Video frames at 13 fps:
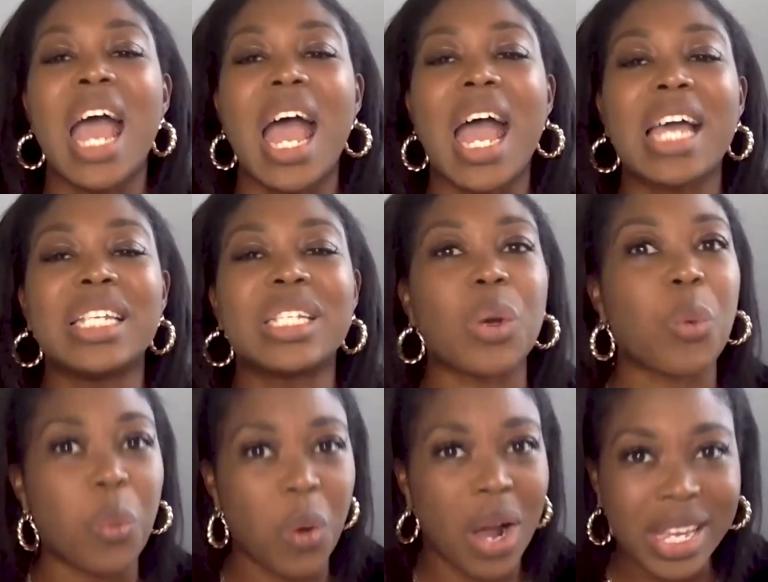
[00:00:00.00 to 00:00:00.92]
and
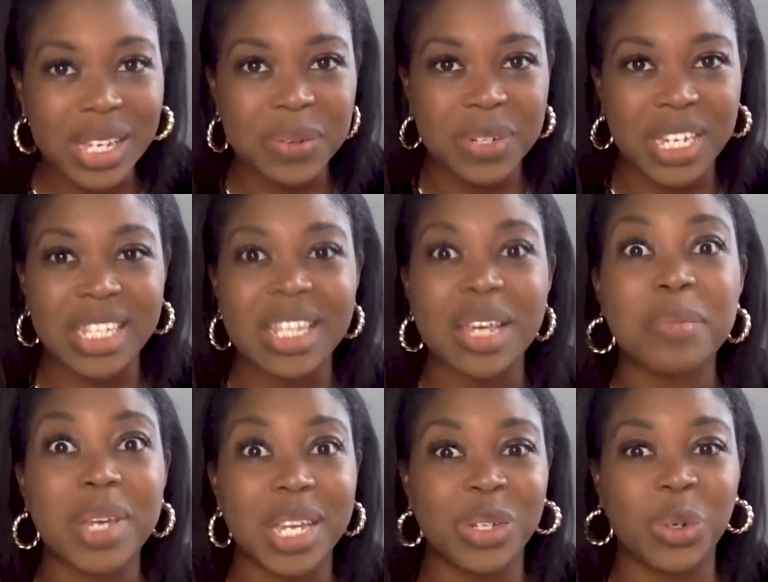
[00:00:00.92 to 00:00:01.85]
why you need them
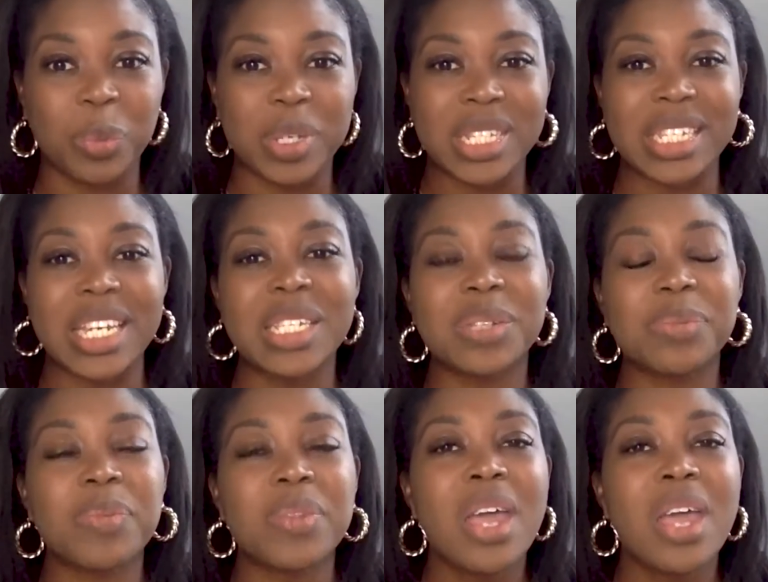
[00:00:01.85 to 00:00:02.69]
in your business.